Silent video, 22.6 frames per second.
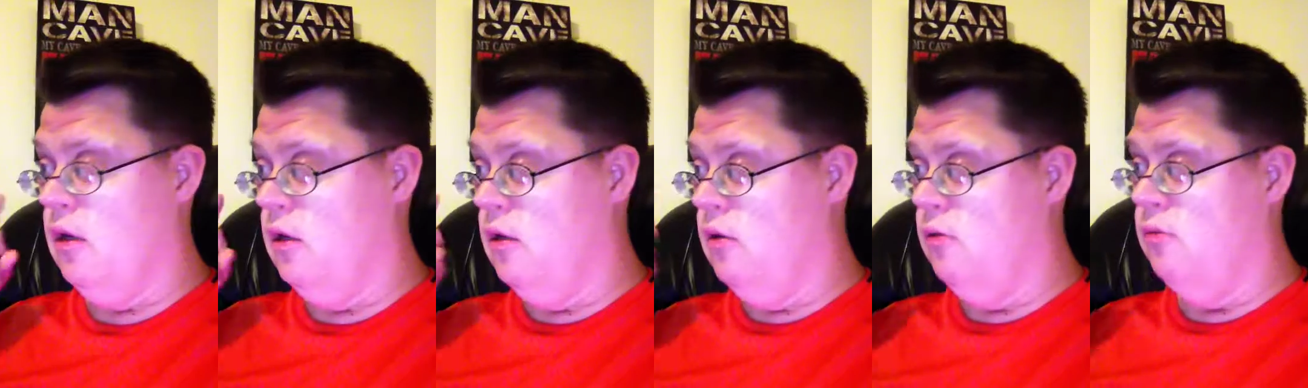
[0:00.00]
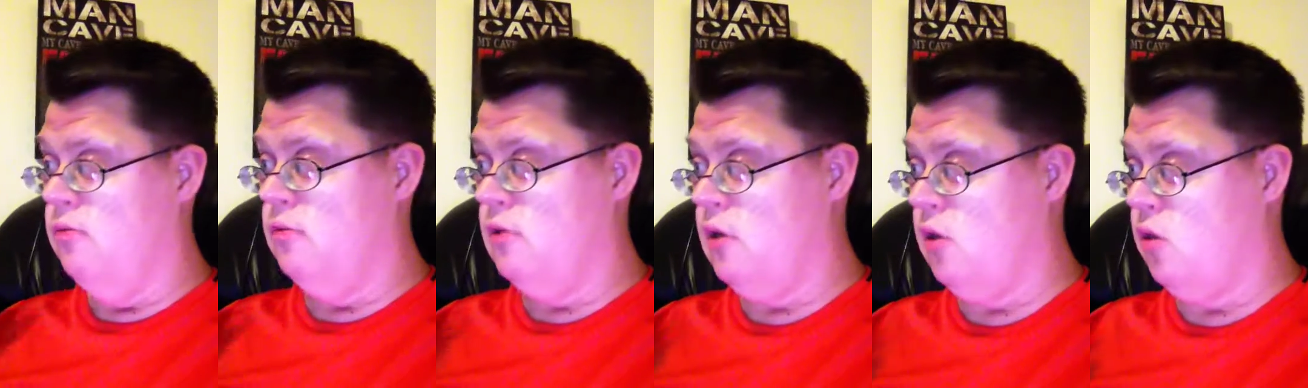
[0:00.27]

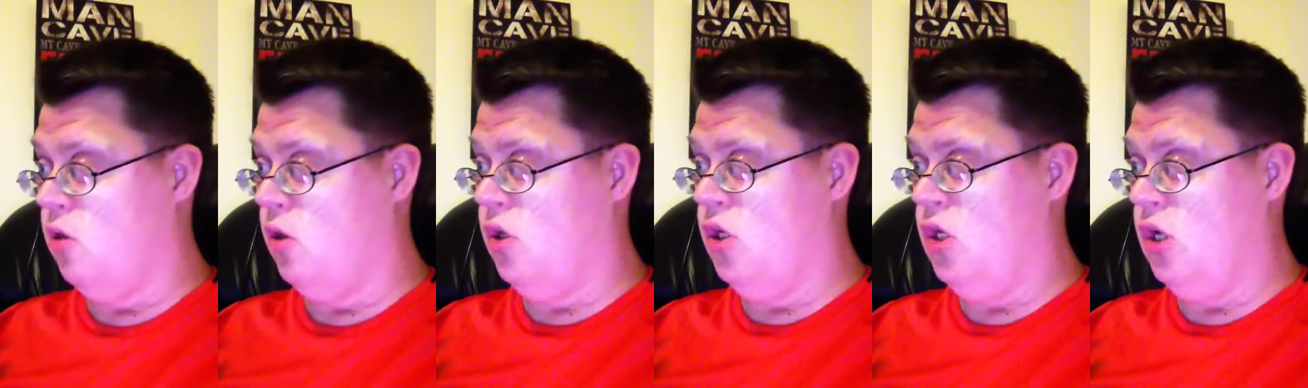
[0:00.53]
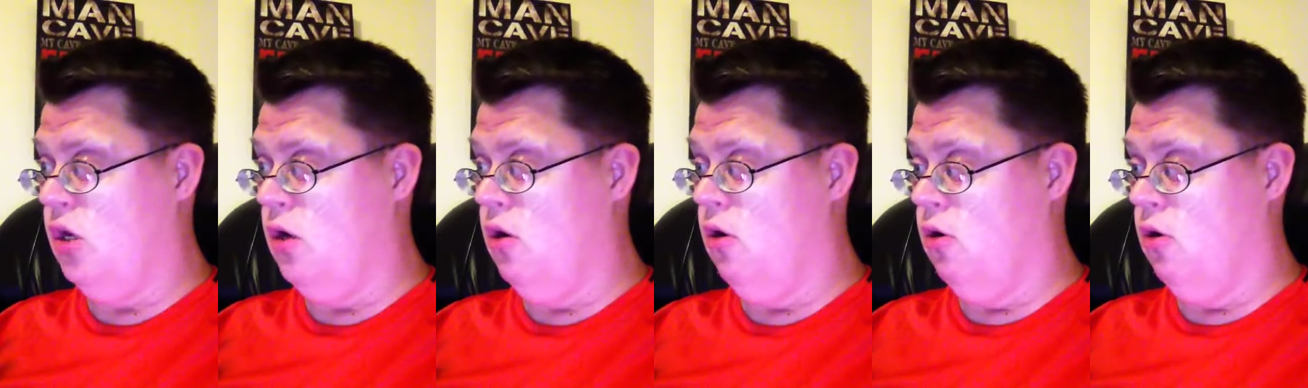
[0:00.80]
Chris
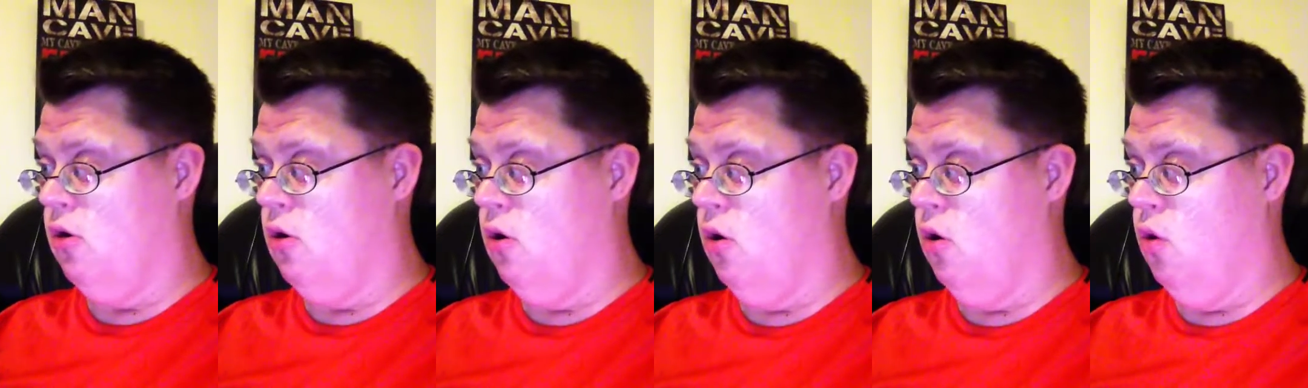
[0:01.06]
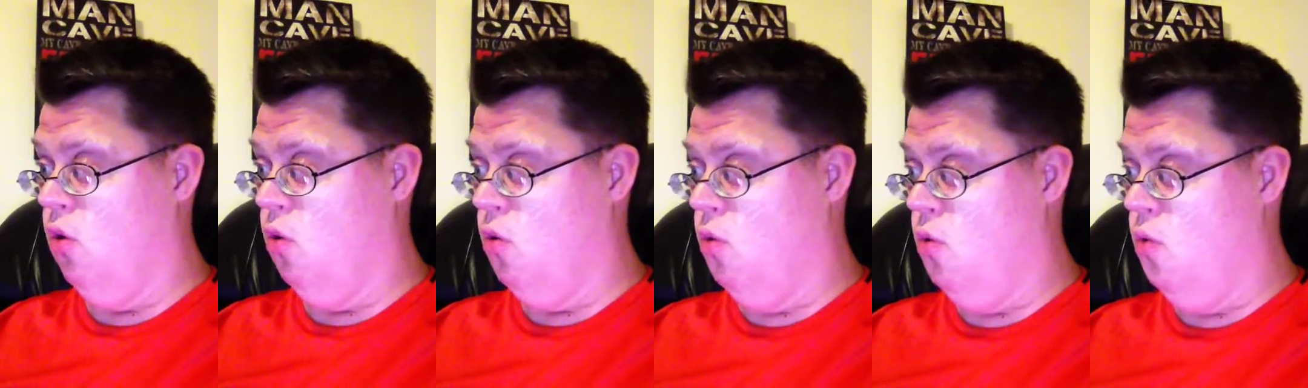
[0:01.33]

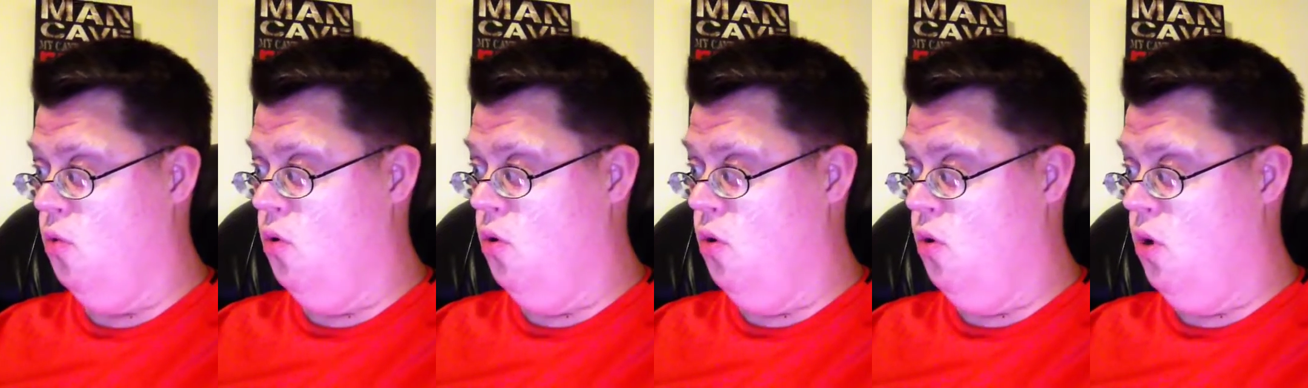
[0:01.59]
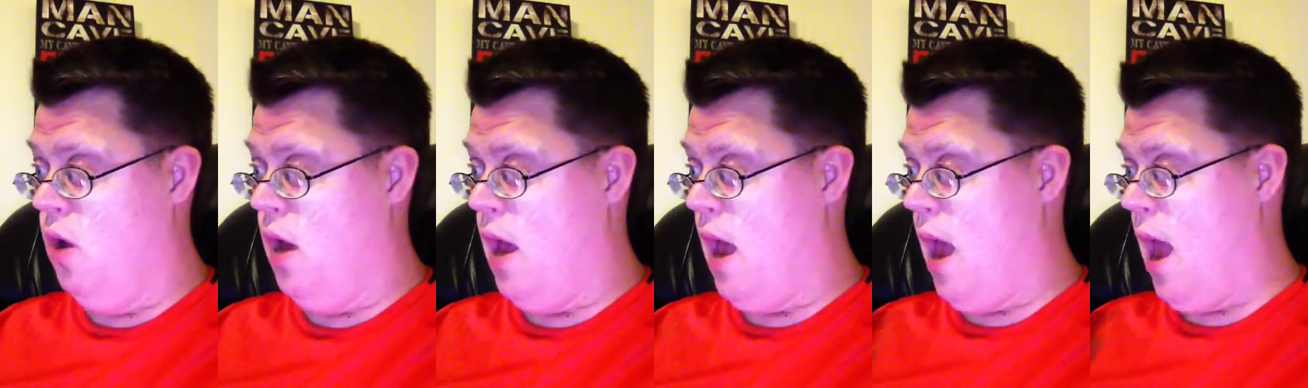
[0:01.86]
Jericho,
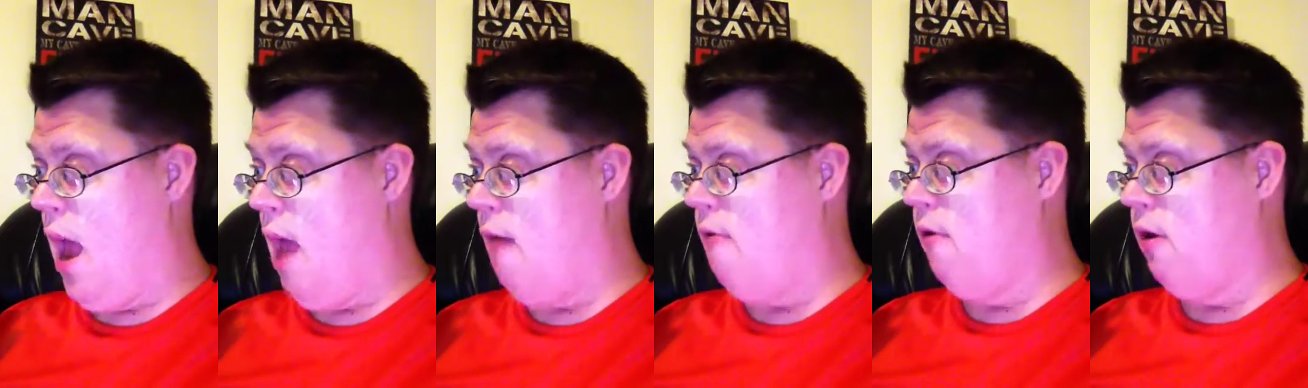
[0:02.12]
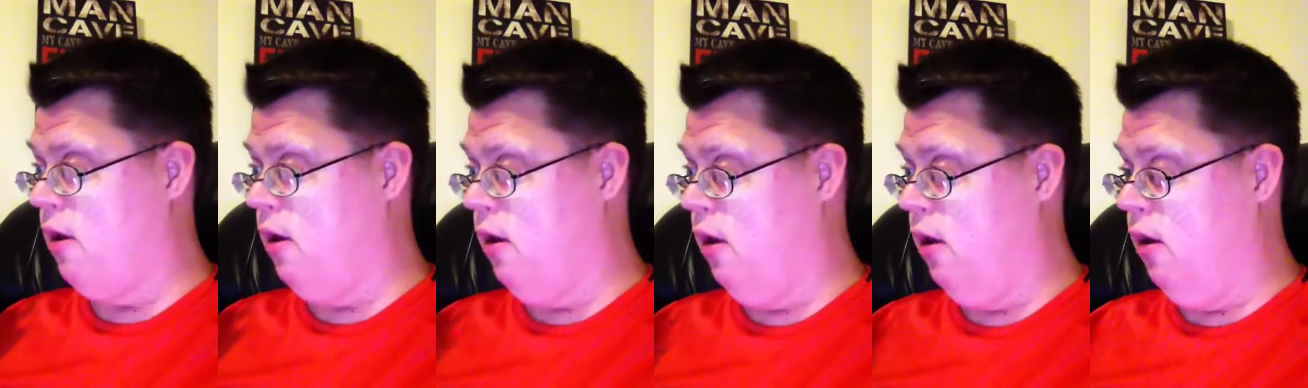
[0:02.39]

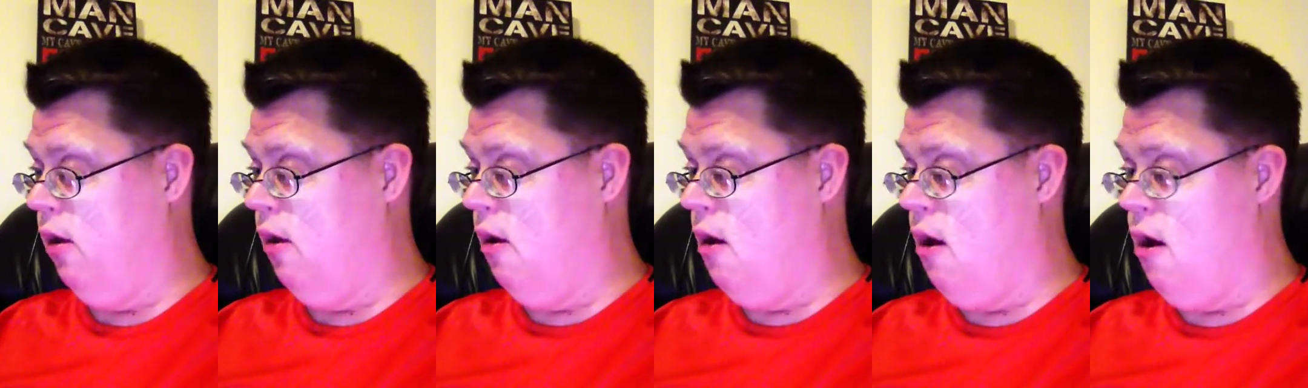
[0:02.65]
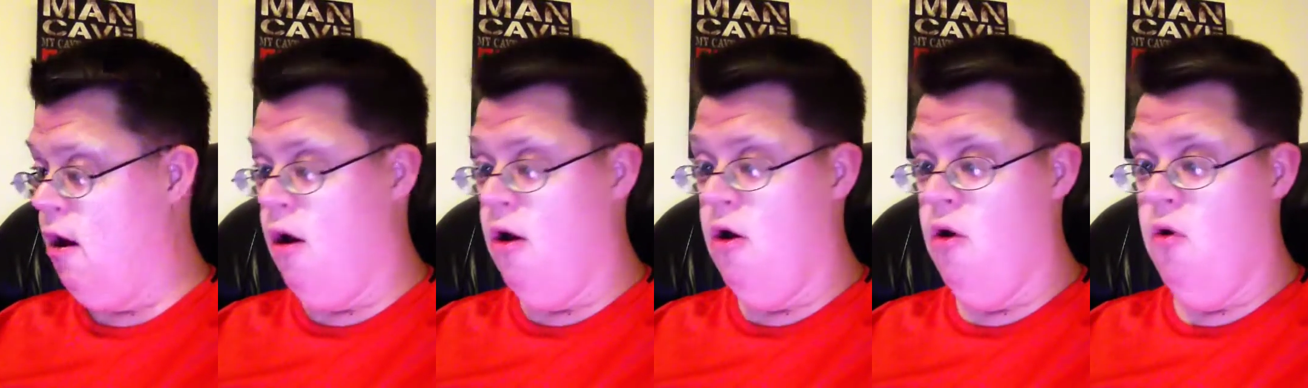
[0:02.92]
Eric
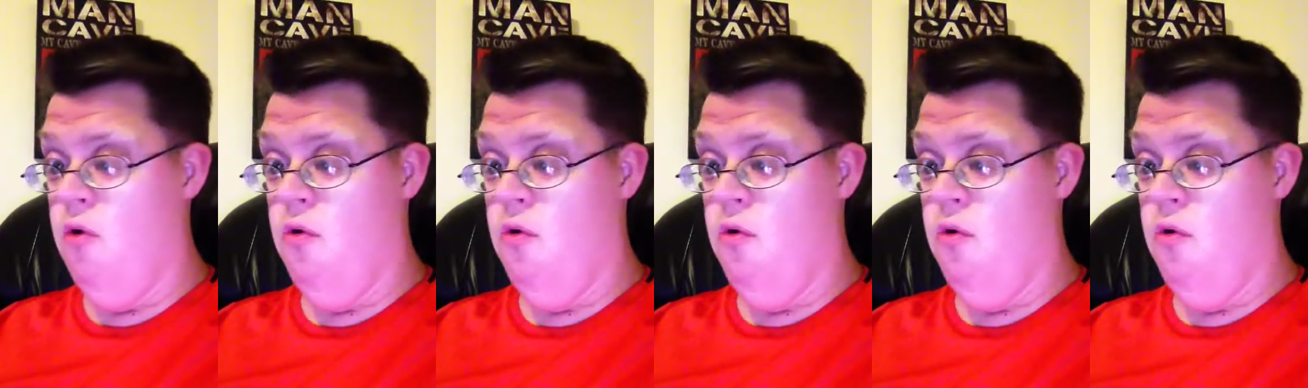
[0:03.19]
Young,